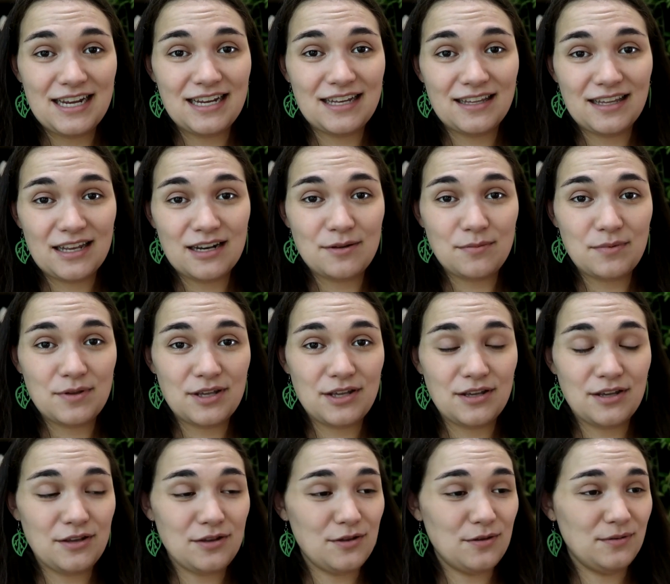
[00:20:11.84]
in letting
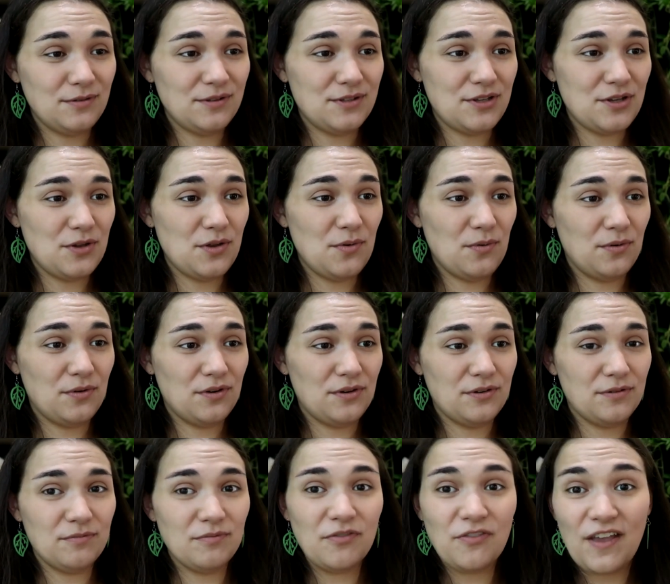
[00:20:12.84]
me use
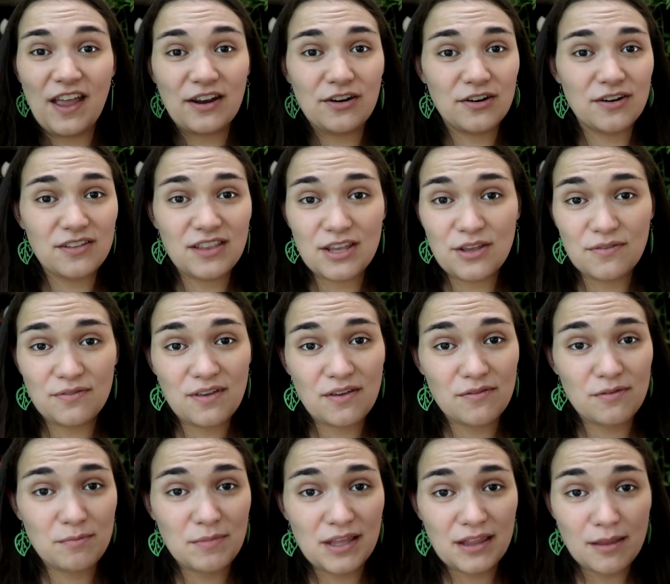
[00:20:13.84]
your fan art that you've
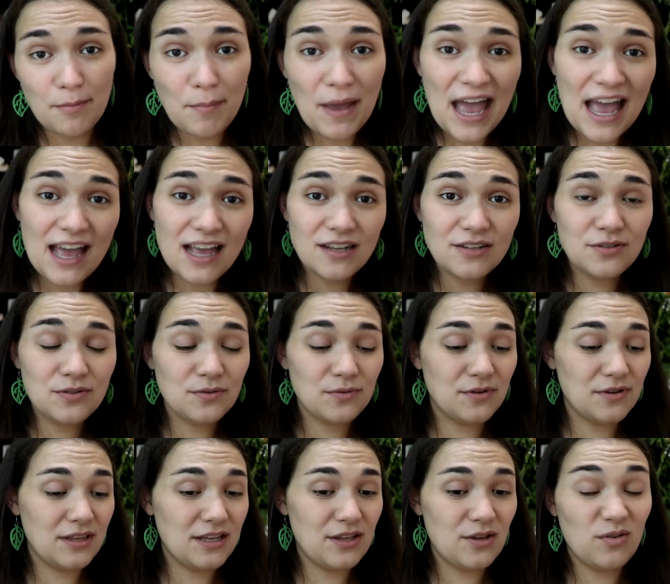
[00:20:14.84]
given me in the past
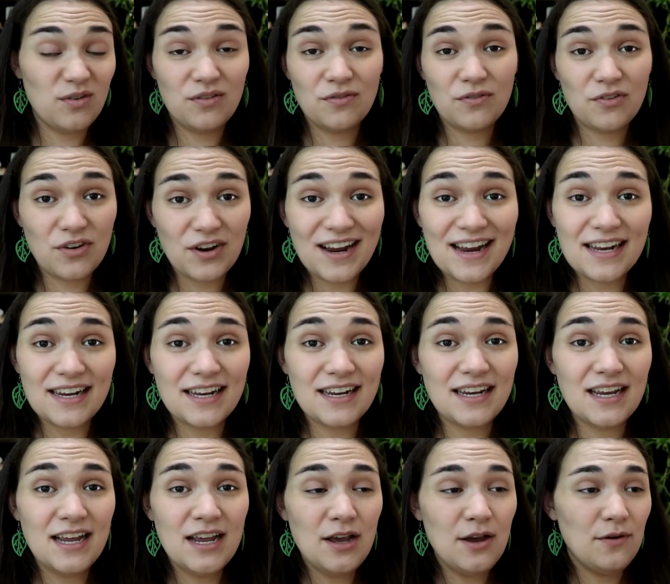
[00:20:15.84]
or that you have
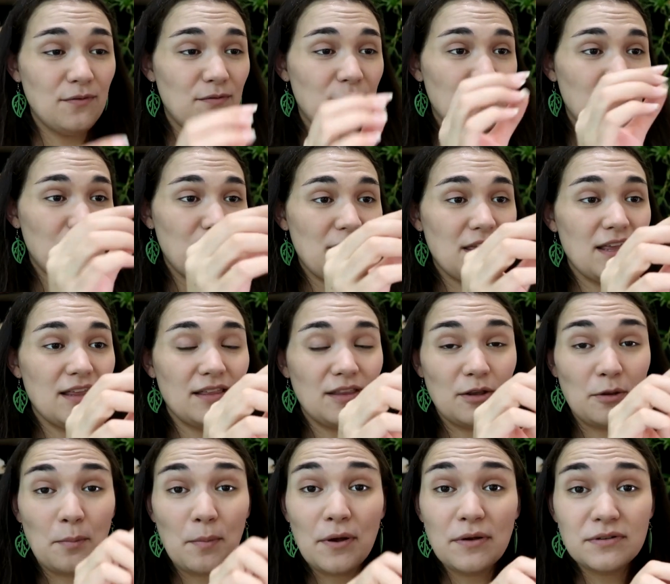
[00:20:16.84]
created for making
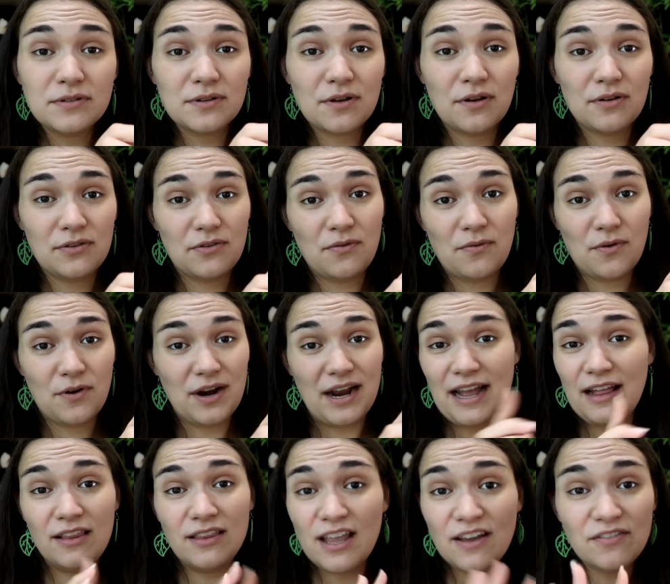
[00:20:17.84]
little postcards for.
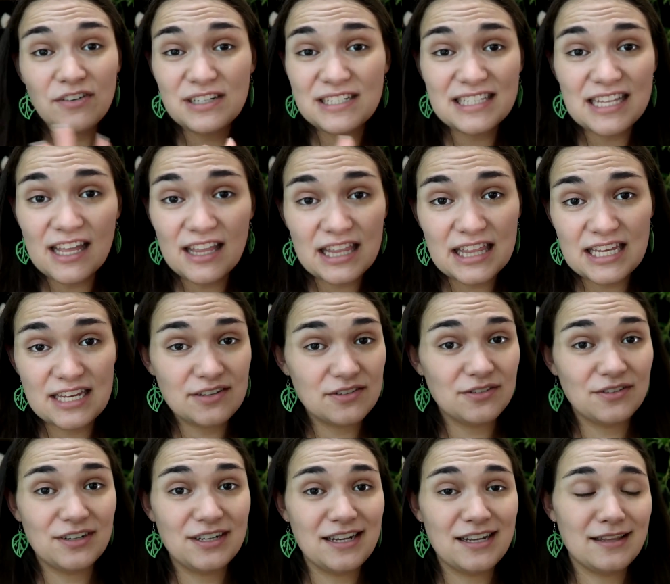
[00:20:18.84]
I'll never sell these
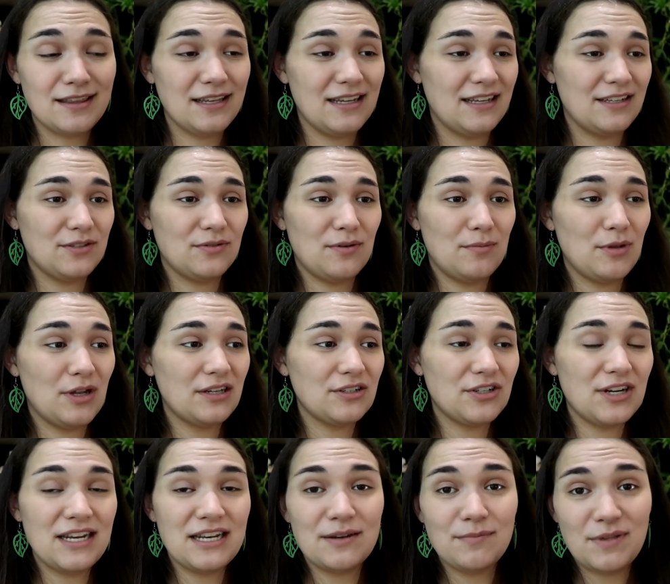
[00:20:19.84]
or anything so I'm not
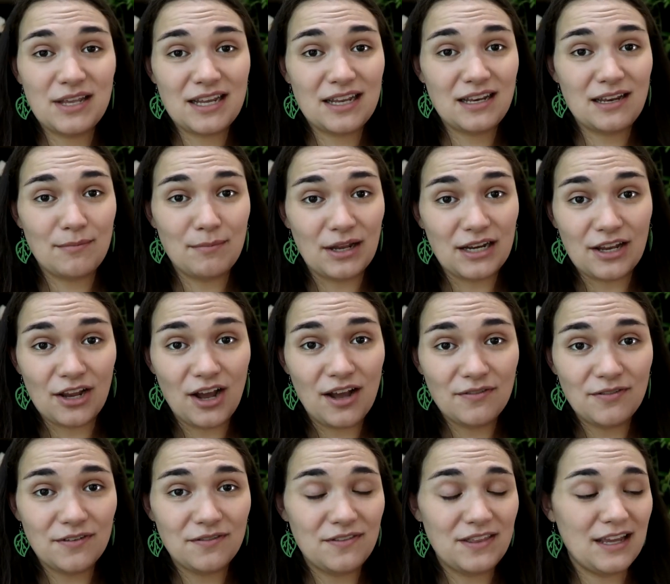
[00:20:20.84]
trying to make any money money
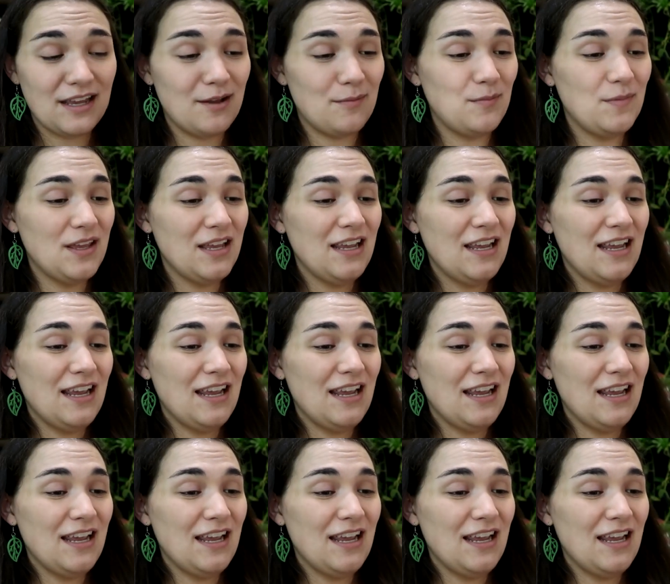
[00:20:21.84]
off of them.